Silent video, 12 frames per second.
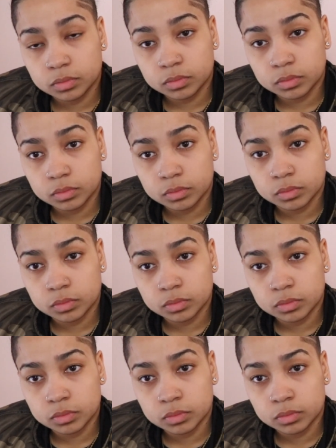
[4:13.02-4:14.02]

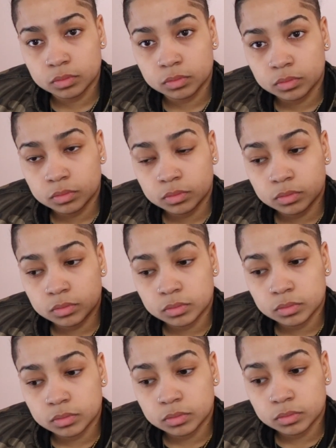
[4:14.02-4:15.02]

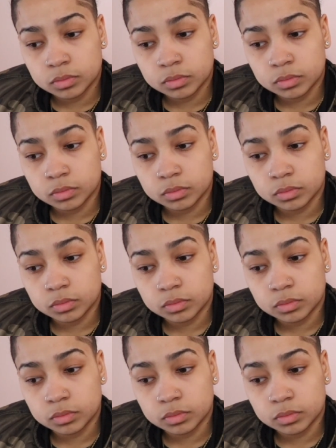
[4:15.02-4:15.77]
The person shown says nothing.